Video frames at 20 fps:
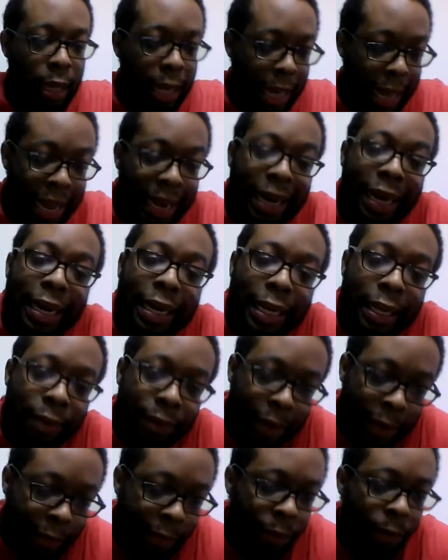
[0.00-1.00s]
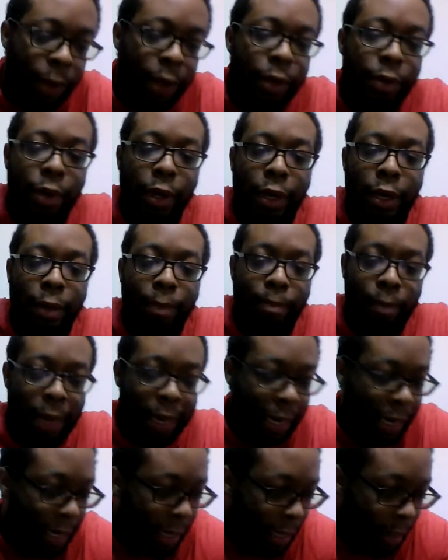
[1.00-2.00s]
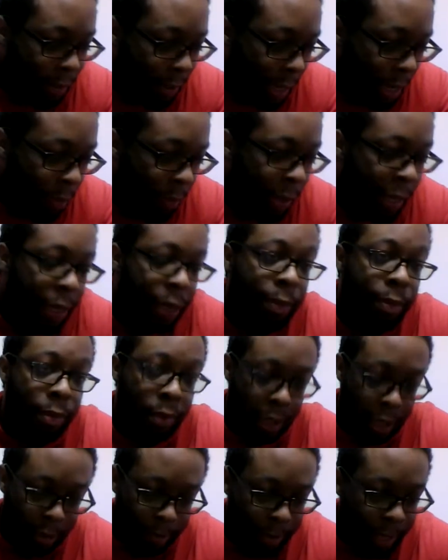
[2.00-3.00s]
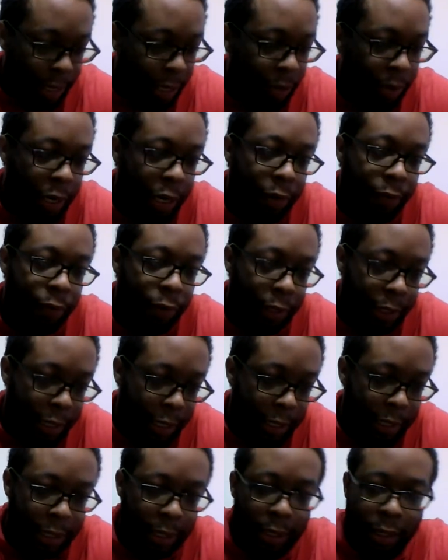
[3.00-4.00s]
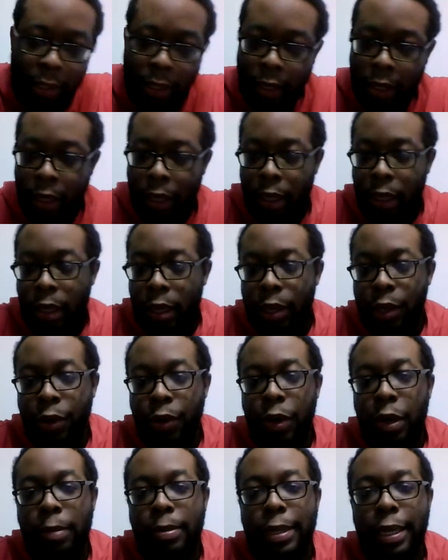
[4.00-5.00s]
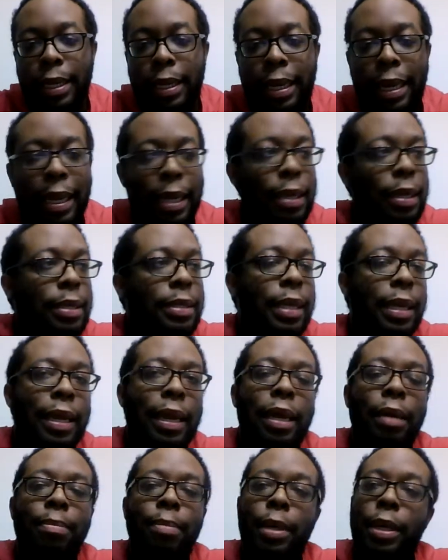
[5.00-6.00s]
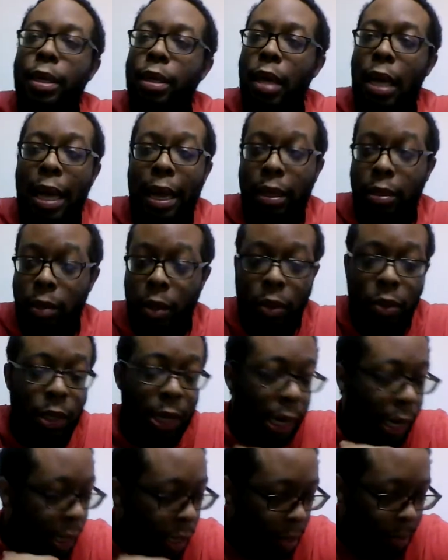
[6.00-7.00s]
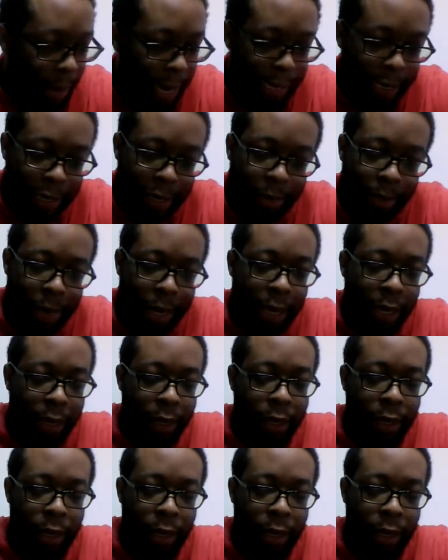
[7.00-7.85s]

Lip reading: I got to give Devin White credit. I got to give Tom Brady credit for adjusting. You know what I'm saying? I hate to say that, but I told you I heard him. I need a mic.